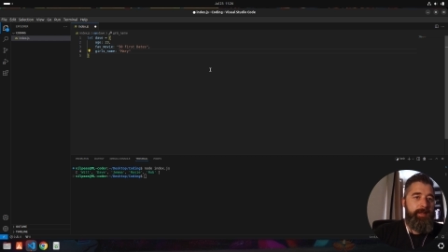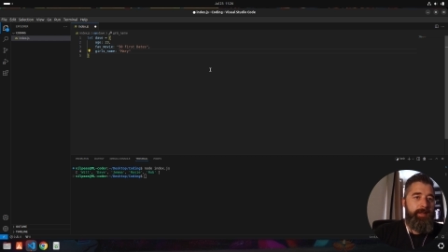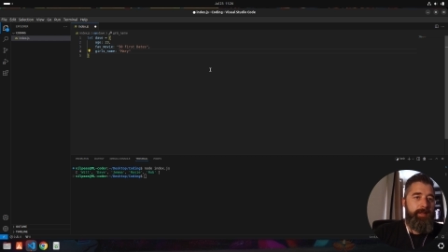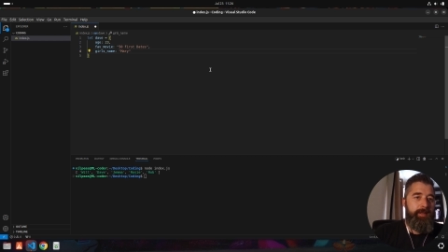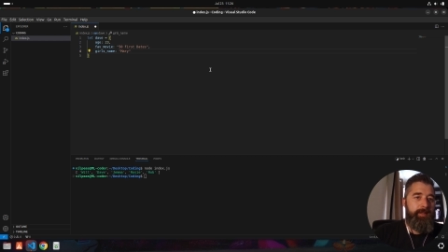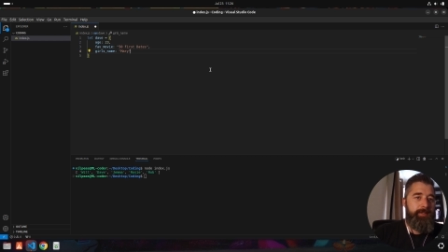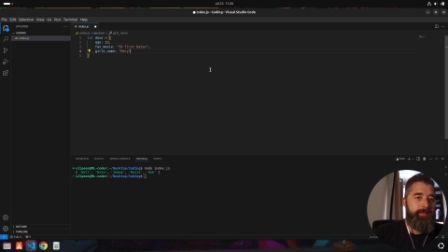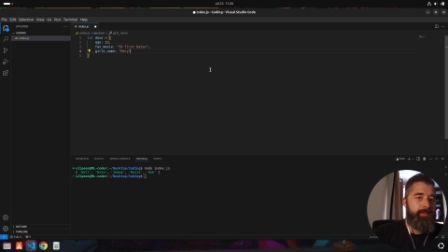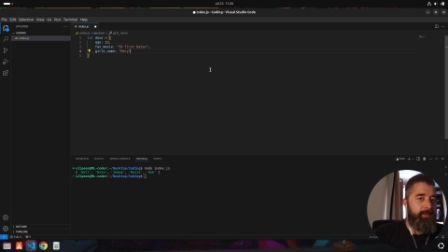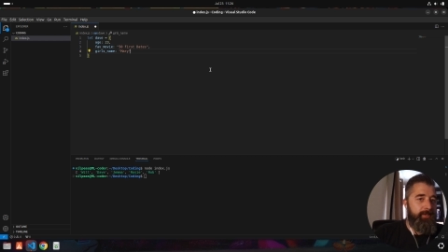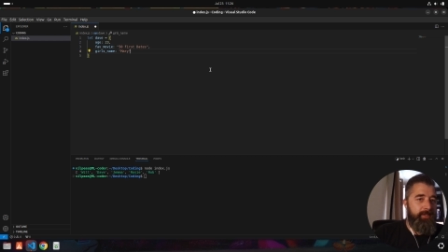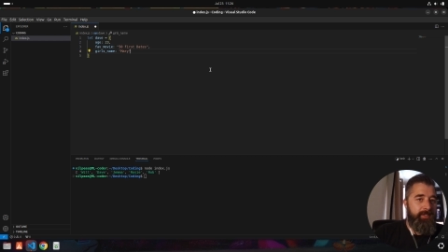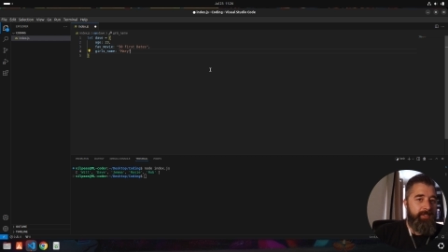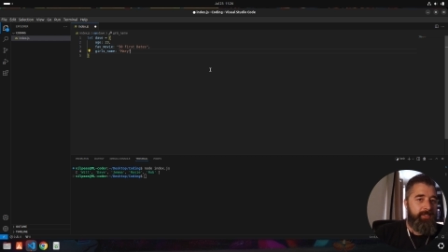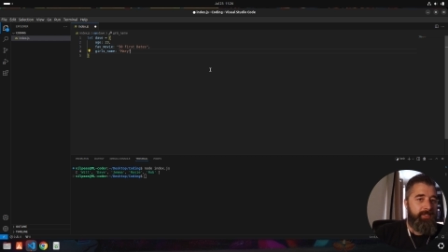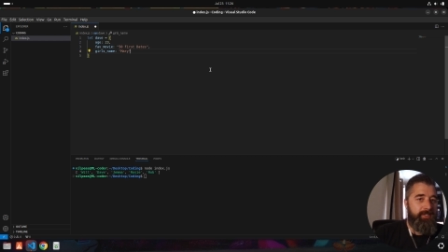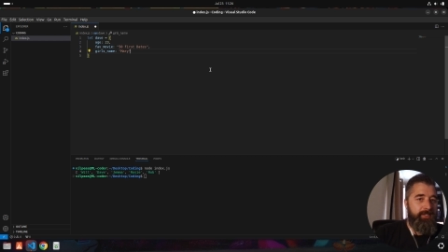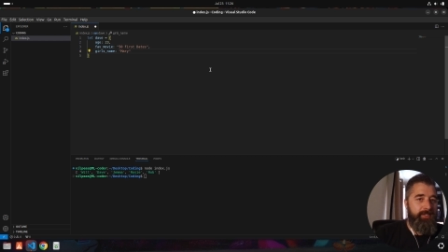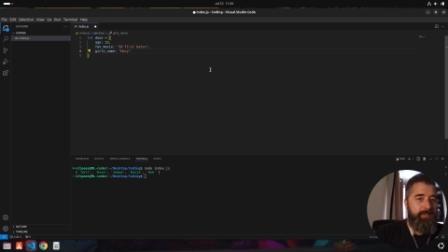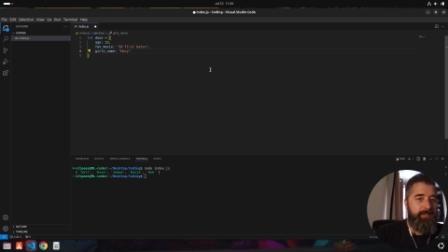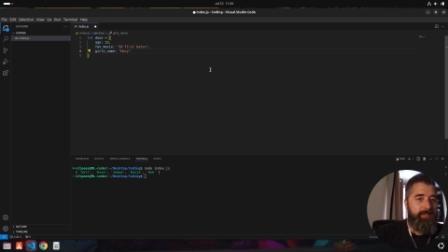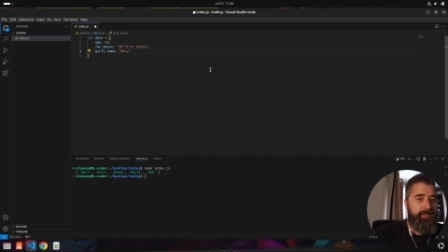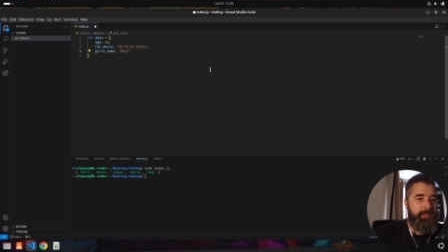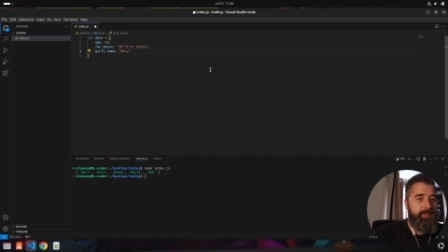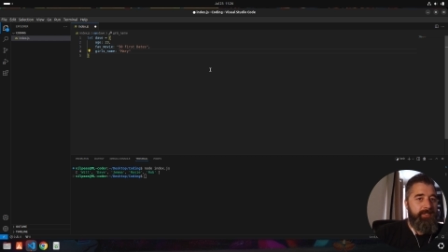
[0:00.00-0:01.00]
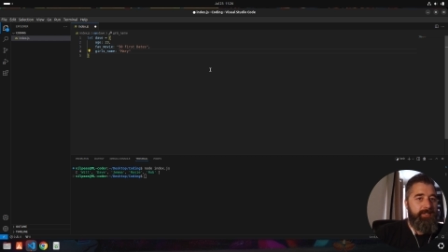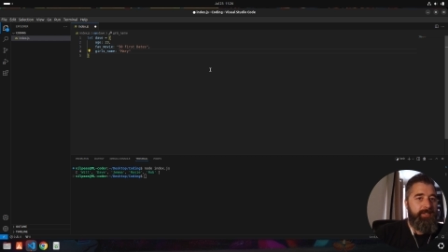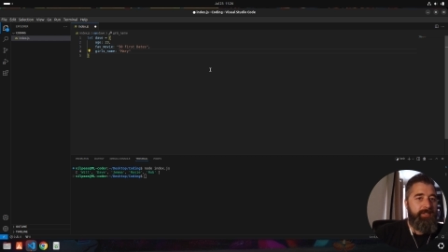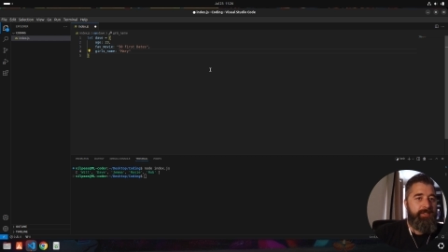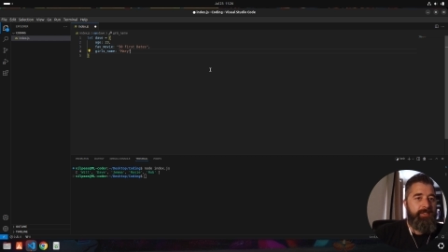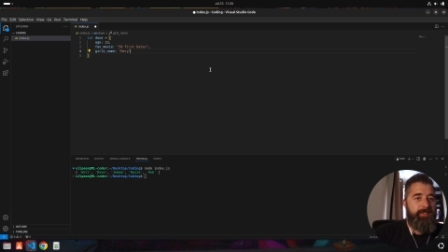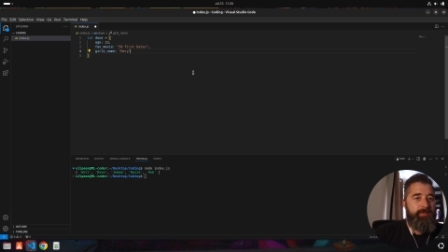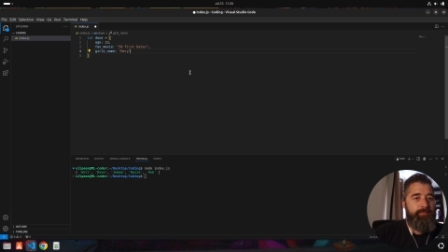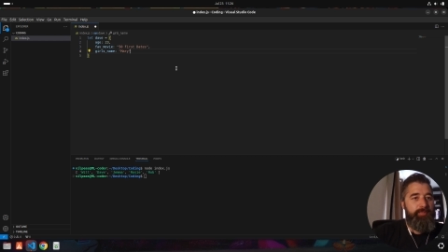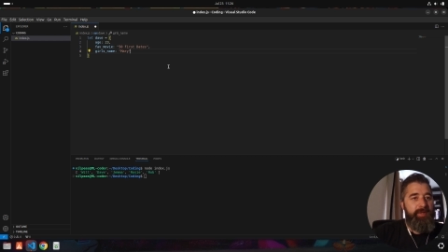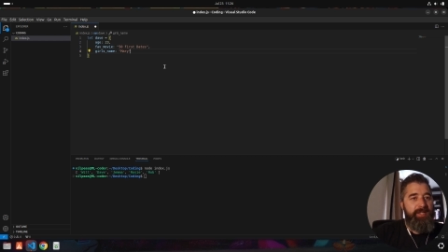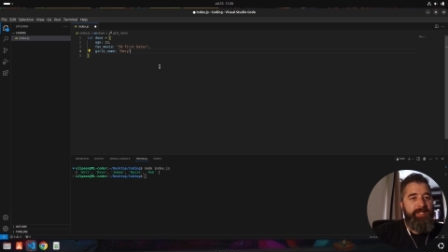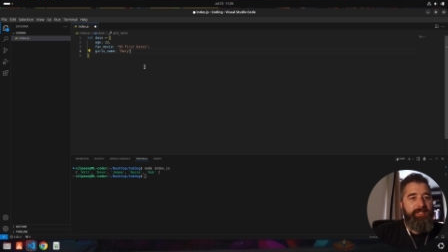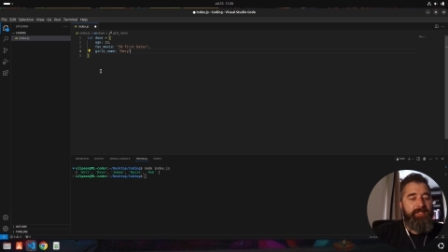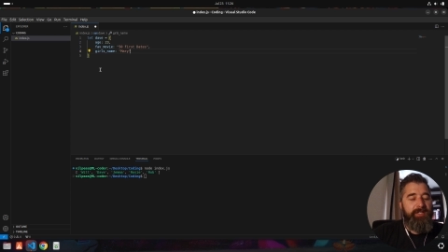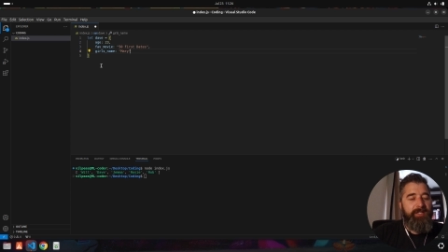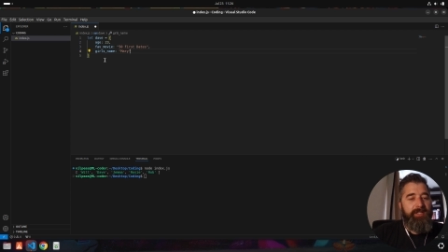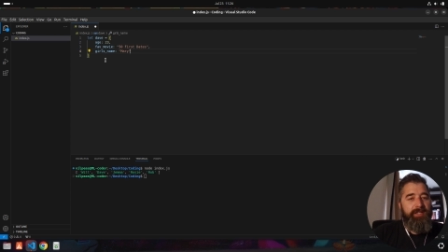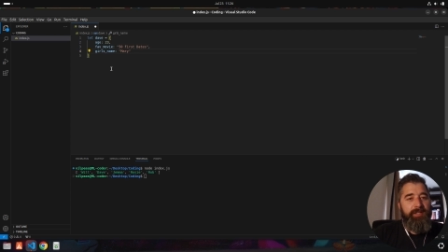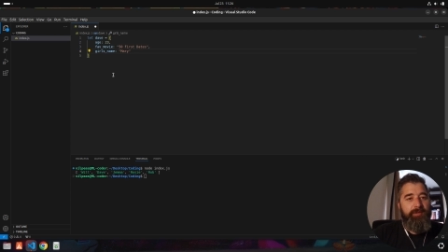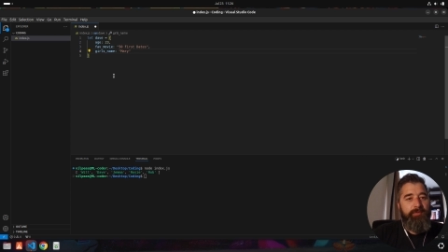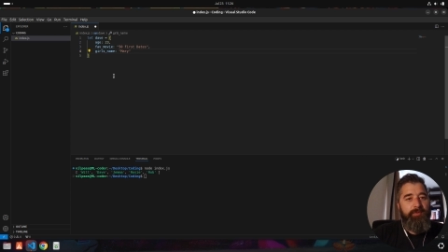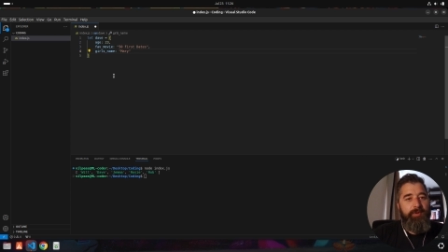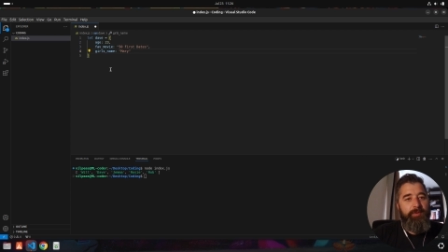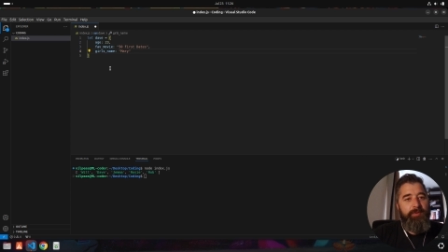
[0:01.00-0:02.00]
So this is
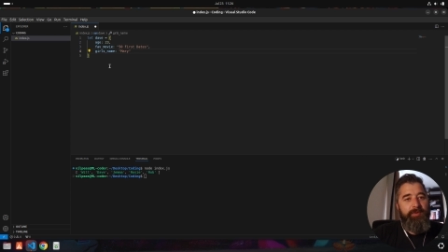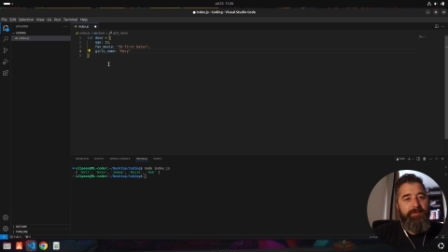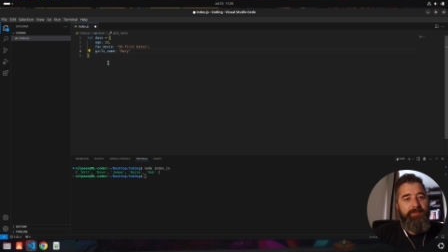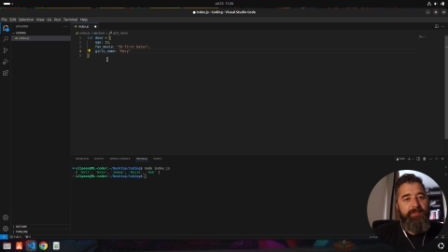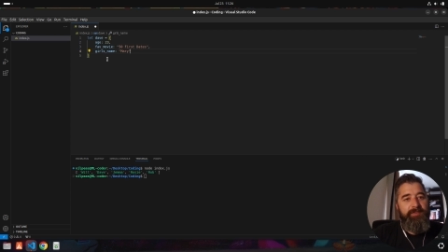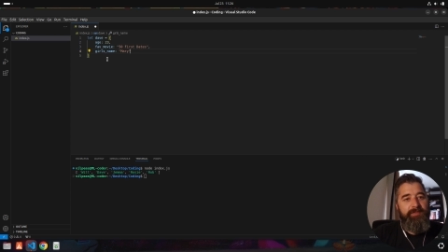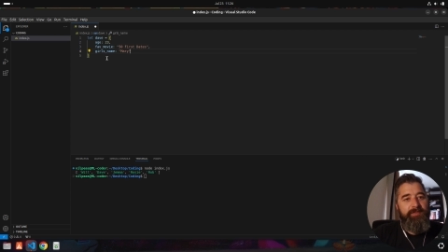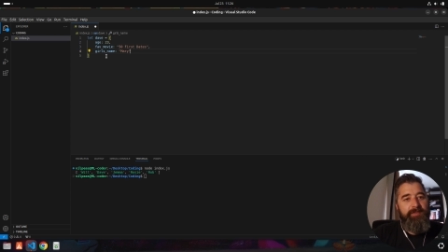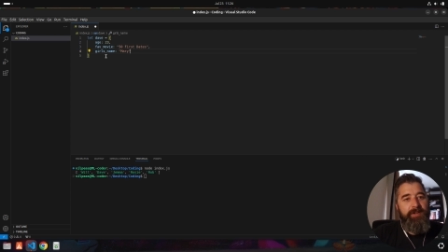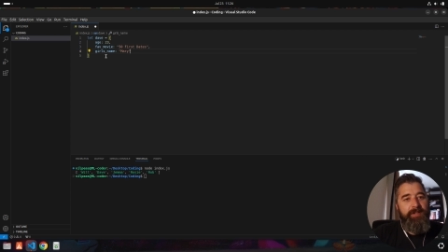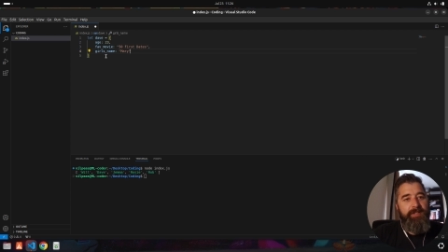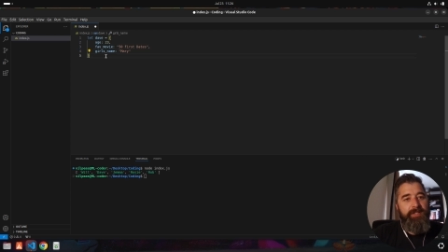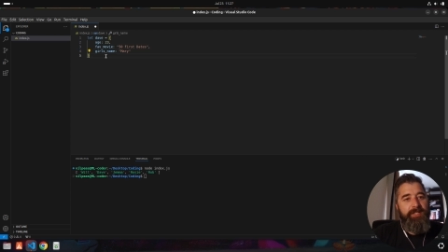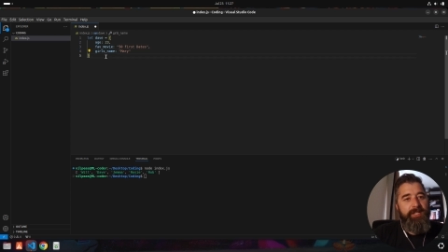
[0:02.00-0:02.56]
basically what we've defined